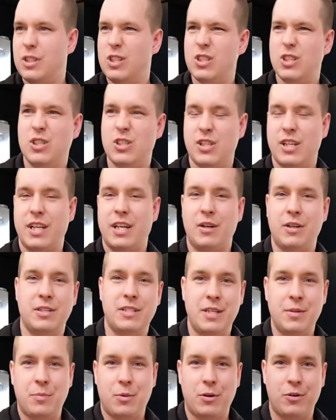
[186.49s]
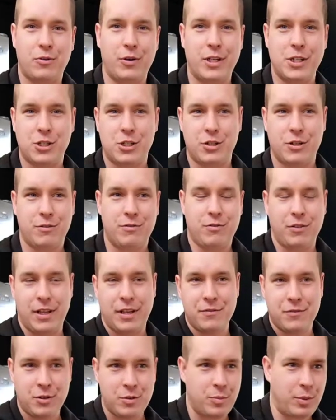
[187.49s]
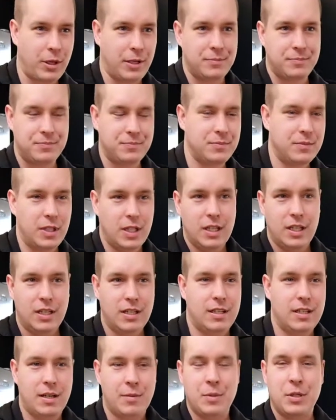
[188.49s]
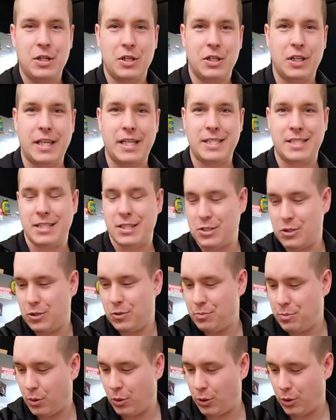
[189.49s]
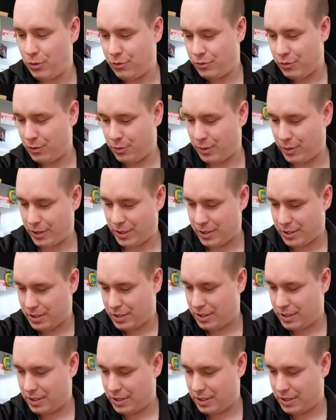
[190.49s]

It's like a deeper, richer flavor, but I'm a little lazy, so the pour over works.